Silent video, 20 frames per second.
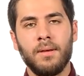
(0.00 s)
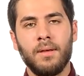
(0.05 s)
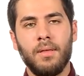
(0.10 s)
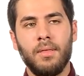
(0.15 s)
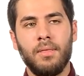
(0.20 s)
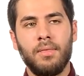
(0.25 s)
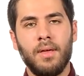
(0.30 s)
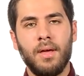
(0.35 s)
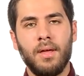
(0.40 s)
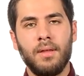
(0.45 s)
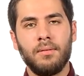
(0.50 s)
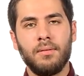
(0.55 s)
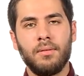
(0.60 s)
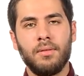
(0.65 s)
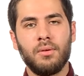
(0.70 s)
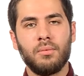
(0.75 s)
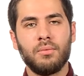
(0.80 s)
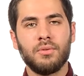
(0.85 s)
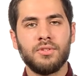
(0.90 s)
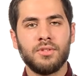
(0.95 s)
then
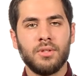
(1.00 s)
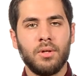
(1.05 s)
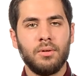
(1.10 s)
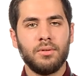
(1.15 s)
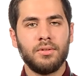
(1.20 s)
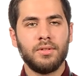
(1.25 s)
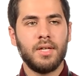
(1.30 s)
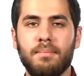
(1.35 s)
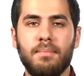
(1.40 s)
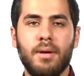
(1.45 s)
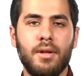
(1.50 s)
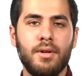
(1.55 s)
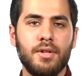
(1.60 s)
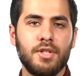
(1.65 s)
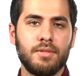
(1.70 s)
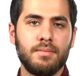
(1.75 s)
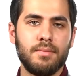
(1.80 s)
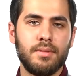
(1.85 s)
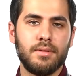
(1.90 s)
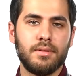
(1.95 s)
the result and
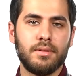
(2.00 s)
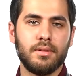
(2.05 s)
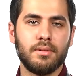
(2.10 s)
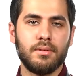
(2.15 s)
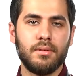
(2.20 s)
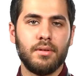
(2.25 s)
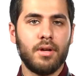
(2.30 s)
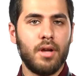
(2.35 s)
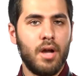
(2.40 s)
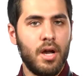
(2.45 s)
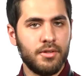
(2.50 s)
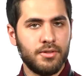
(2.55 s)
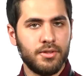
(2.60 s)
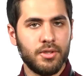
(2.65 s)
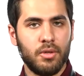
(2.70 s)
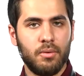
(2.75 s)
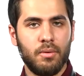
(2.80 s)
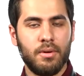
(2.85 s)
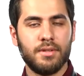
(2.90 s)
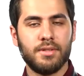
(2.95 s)
punishment, the
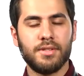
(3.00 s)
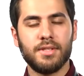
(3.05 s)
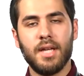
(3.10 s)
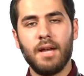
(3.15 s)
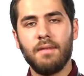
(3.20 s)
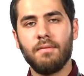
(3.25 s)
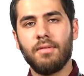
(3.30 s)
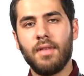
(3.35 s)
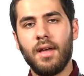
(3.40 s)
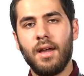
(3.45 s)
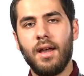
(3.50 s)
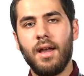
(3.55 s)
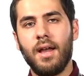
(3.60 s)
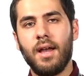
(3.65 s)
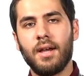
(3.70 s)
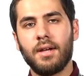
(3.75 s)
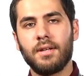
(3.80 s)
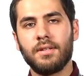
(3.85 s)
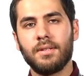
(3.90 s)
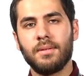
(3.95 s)
consequence of that
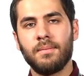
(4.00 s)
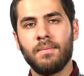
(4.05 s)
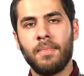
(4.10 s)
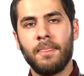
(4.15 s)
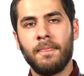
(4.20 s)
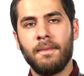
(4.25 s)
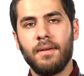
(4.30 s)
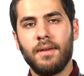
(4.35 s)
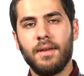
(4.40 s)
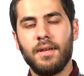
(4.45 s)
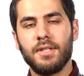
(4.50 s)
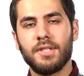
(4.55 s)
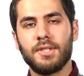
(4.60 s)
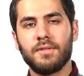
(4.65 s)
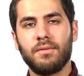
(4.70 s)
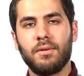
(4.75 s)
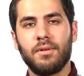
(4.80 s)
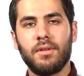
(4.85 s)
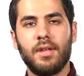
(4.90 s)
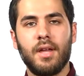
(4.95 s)
act
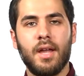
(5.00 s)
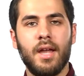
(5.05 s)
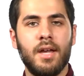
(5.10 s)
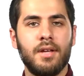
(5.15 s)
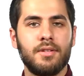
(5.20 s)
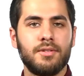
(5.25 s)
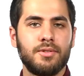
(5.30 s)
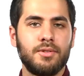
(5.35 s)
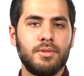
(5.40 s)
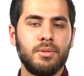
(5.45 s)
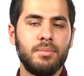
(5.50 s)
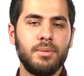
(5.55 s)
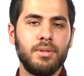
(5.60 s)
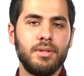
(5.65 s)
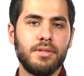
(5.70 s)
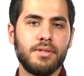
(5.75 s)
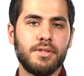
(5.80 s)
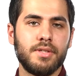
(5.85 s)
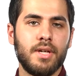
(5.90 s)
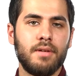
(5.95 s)
is for the hands to
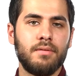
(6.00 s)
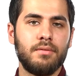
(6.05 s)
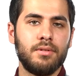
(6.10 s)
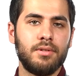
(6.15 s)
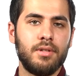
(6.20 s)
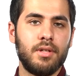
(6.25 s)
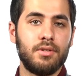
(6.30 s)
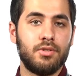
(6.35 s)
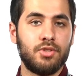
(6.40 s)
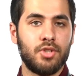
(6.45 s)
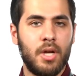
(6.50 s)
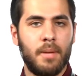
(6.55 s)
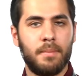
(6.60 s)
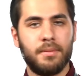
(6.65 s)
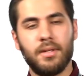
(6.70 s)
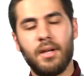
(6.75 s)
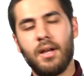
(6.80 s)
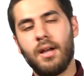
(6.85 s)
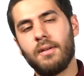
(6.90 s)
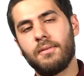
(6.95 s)
be severed and
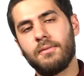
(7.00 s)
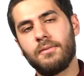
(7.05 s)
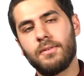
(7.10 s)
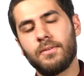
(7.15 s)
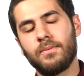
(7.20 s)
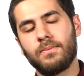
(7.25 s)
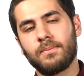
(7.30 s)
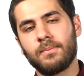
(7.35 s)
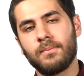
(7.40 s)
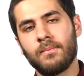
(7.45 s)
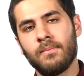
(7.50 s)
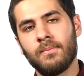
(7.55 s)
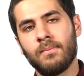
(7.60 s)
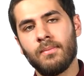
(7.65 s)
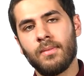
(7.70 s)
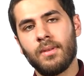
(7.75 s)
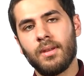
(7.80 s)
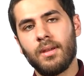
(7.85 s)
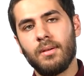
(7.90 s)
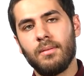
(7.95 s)
chopped off
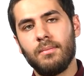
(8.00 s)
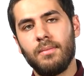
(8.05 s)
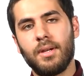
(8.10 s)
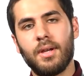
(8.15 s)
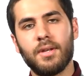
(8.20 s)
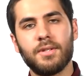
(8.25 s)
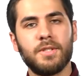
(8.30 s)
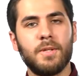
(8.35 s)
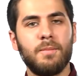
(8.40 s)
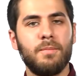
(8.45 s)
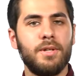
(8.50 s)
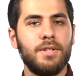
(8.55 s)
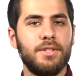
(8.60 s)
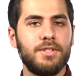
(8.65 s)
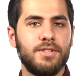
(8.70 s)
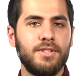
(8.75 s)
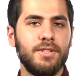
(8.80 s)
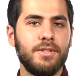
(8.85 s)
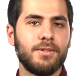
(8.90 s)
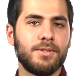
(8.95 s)
because somebody
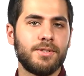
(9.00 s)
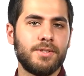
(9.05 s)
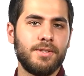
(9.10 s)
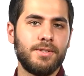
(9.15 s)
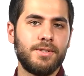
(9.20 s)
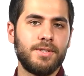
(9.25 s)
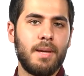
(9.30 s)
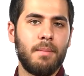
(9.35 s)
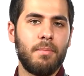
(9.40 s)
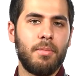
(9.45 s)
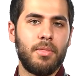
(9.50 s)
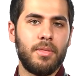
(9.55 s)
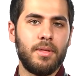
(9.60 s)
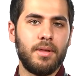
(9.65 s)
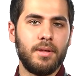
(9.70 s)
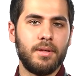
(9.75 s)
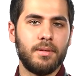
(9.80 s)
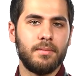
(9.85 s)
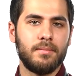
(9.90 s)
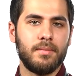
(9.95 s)
steals
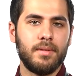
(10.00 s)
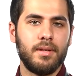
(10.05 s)
something.